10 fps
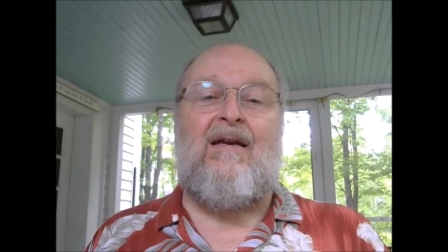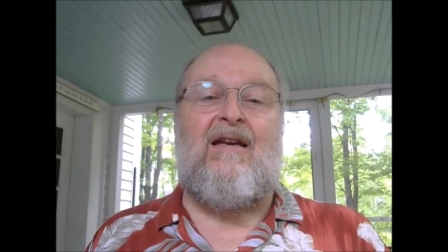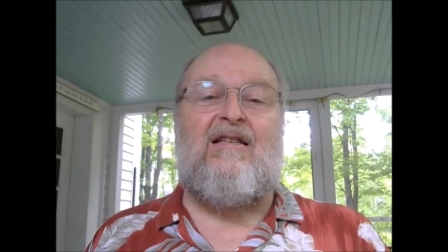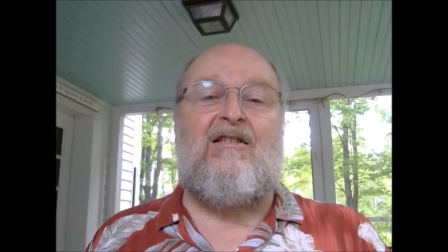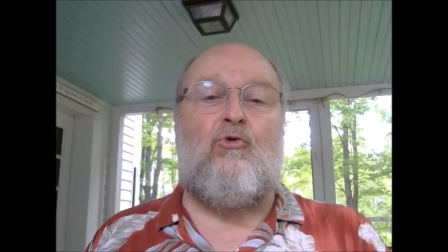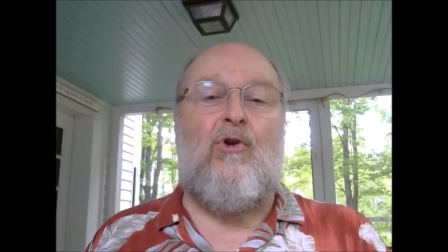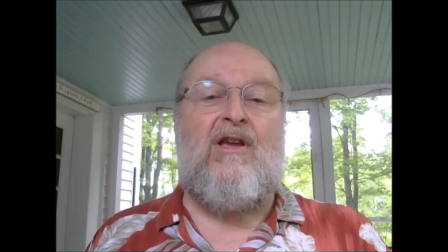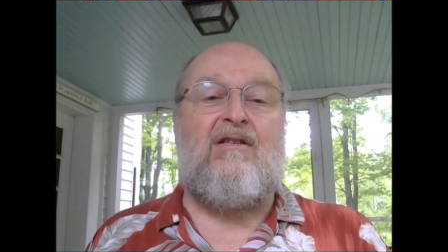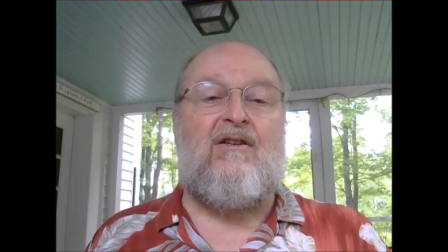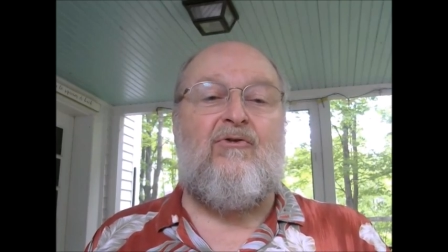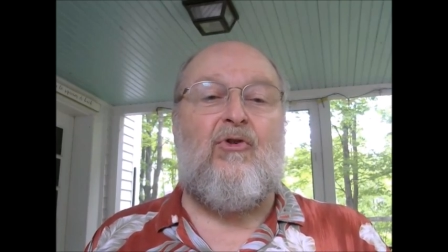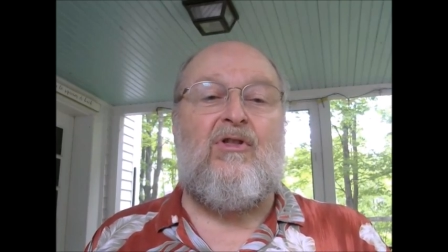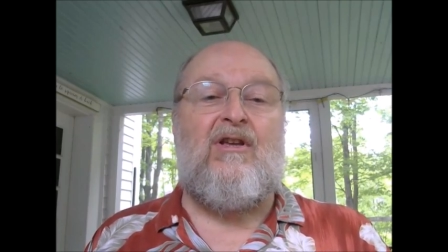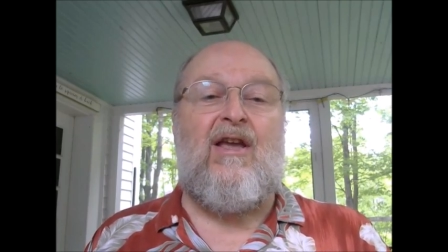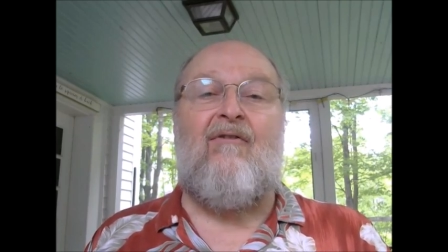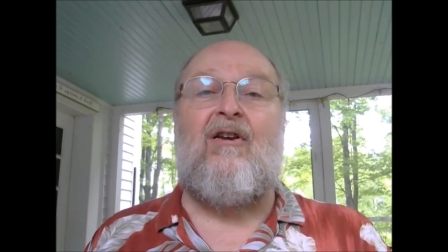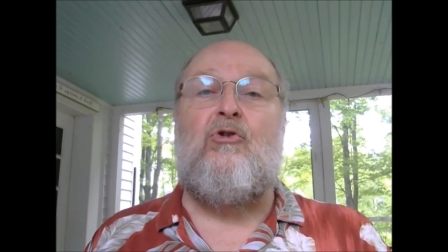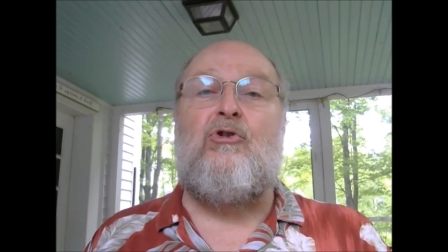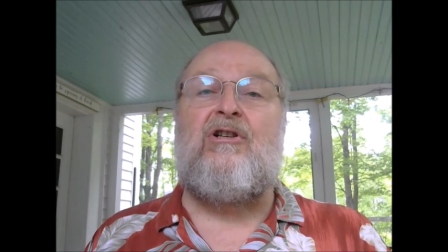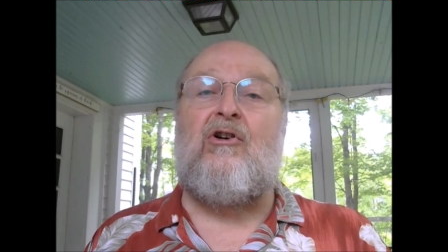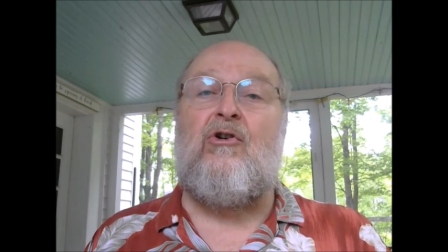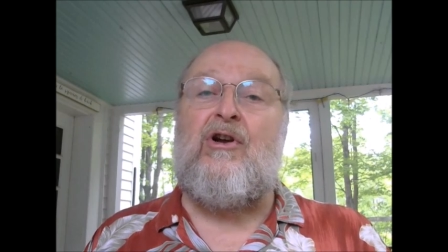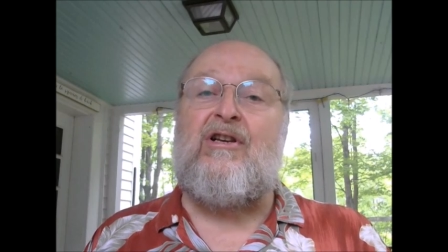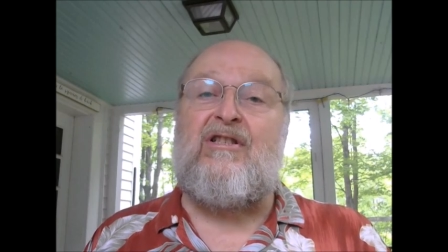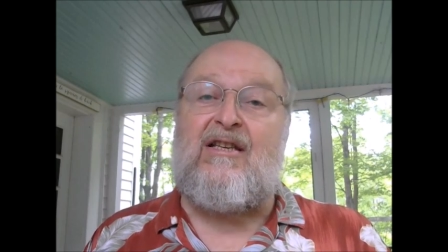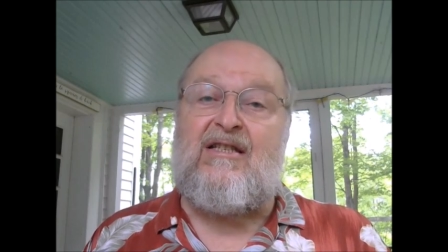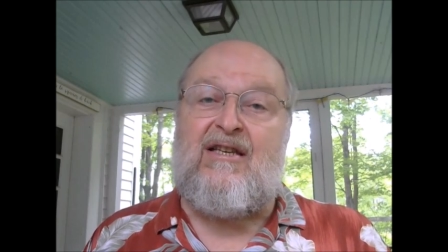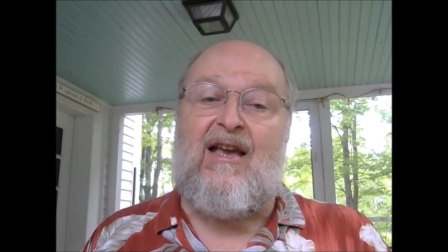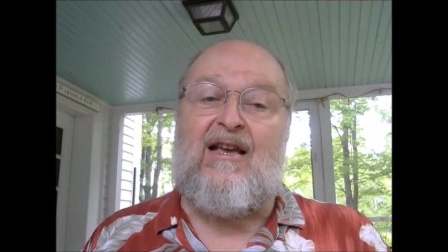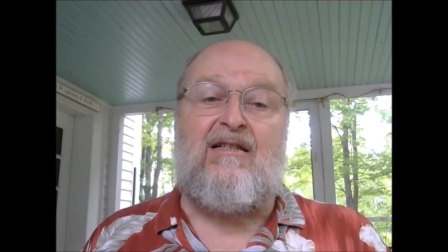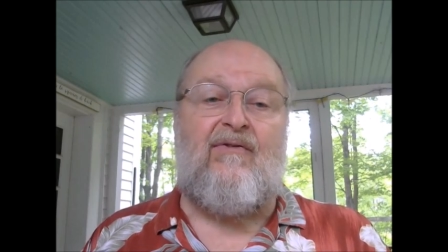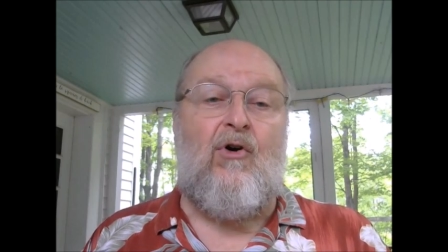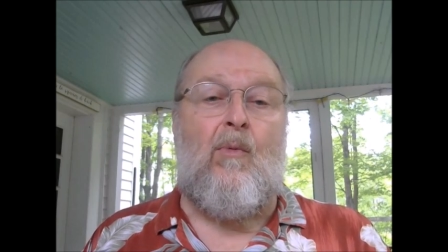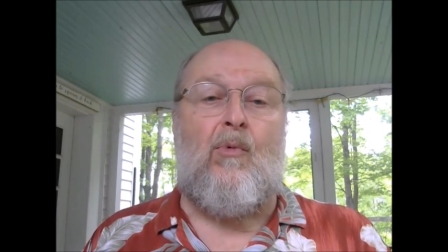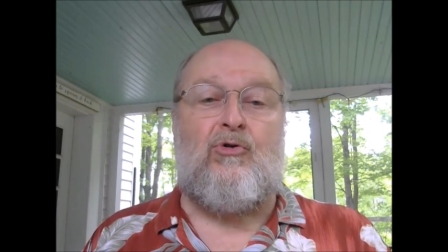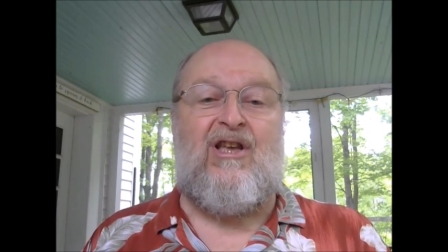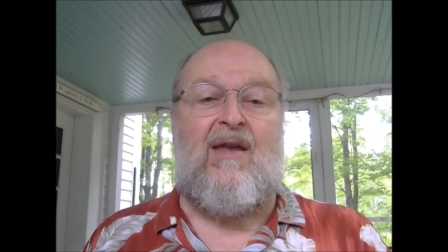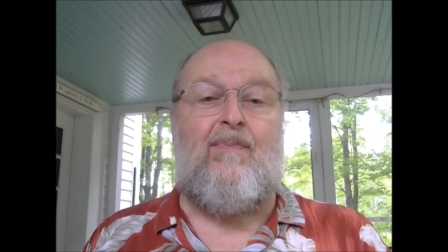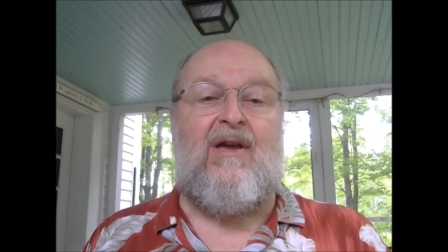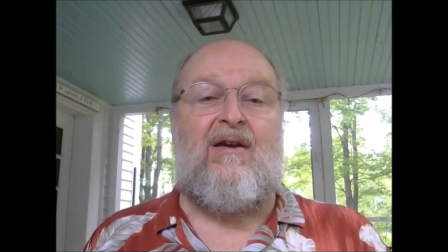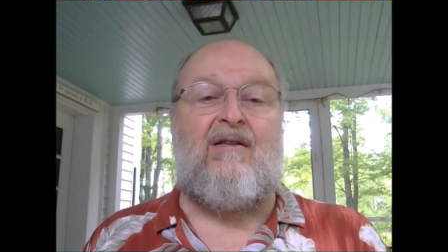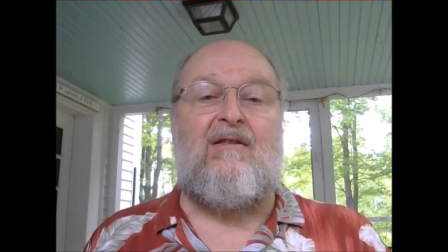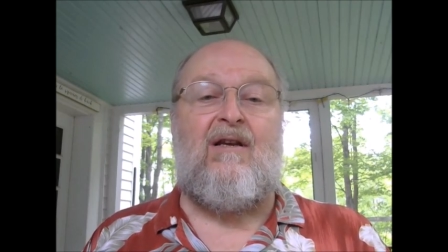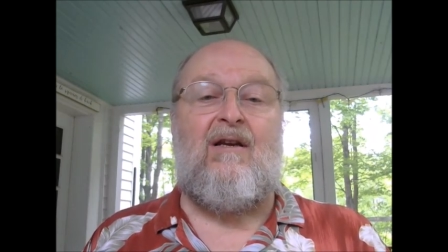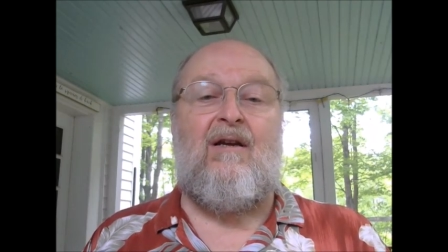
It is a reason for the evolutionary success of Homo sapiens.